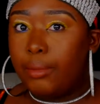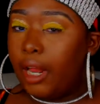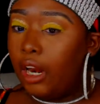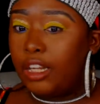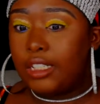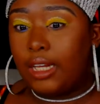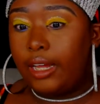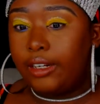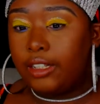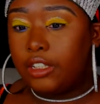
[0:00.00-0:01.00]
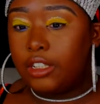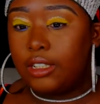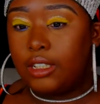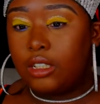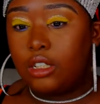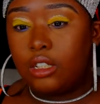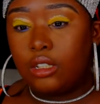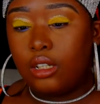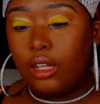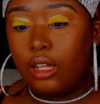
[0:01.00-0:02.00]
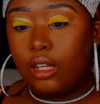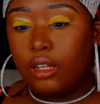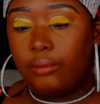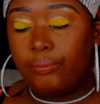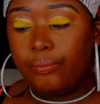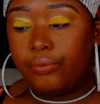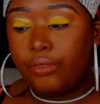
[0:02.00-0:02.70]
but I lost a lot of inches. And